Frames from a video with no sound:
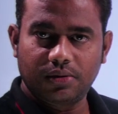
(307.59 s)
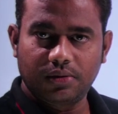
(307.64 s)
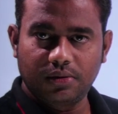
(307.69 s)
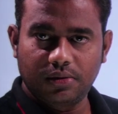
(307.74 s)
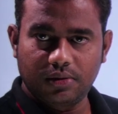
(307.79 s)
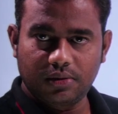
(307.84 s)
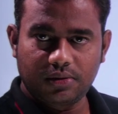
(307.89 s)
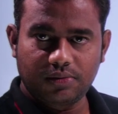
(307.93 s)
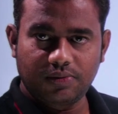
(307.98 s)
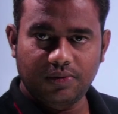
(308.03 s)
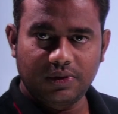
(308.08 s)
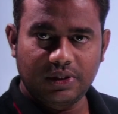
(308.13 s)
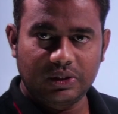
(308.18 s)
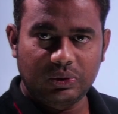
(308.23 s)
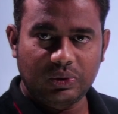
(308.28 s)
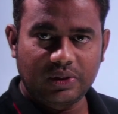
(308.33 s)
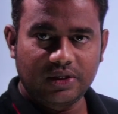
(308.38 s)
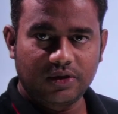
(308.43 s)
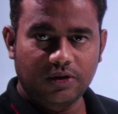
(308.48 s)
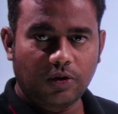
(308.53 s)

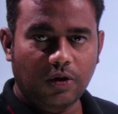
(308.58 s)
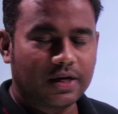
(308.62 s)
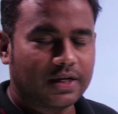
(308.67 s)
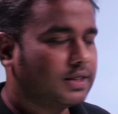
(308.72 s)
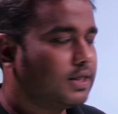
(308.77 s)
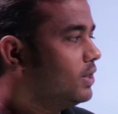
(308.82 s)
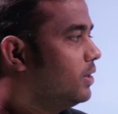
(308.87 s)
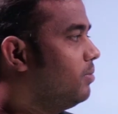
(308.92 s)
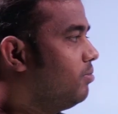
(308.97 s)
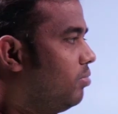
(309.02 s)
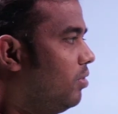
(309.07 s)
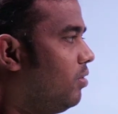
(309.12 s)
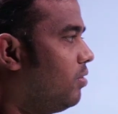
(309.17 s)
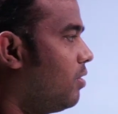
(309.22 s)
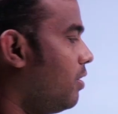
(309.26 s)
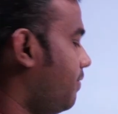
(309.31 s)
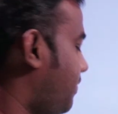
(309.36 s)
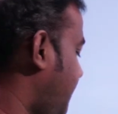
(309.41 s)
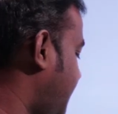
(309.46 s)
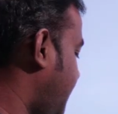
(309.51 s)
This one is called as a simple
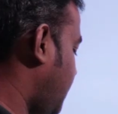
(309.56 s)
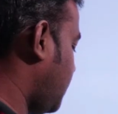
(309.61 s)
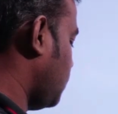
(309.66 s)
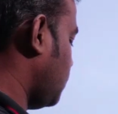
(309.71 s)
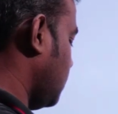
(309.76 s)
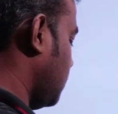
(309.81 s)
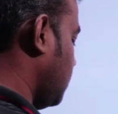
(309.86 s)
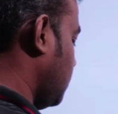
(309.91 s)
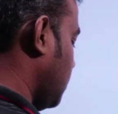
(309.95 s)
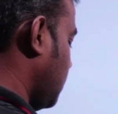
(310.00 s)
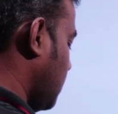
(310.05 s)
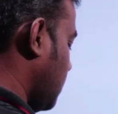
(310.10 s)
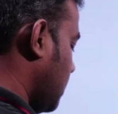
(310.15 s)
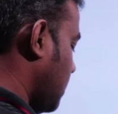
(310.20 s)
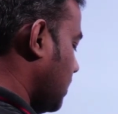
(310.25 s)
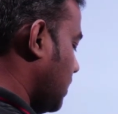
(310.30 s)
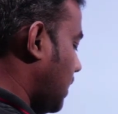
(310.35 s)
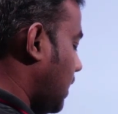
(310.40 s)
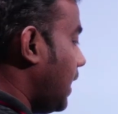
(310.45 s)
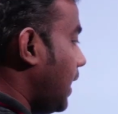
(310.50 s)
configuration,
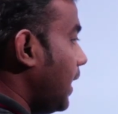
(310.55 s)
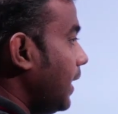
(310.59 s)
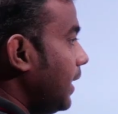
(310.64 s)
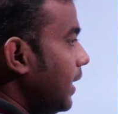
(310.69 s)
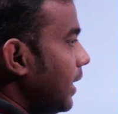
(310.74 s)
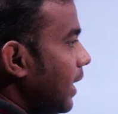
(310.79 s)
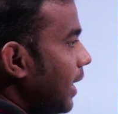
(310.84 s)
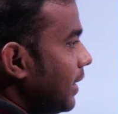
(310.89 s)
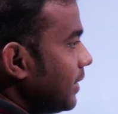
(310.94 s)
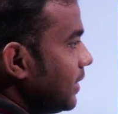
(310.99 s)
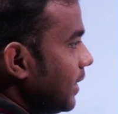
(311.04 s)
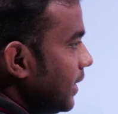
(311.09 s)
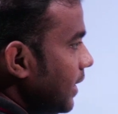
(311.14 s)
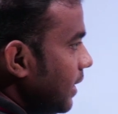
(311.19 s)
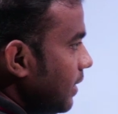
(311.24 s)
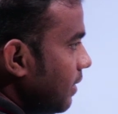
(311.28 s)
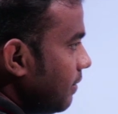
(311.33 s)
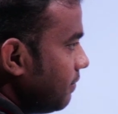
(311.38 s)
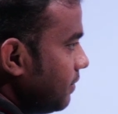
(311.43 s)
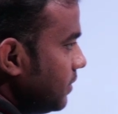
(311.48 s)
and at the
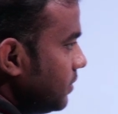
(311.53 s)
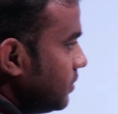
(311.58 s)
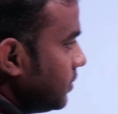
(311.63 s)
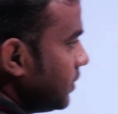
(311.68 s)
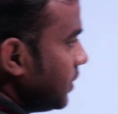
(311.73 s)
end of this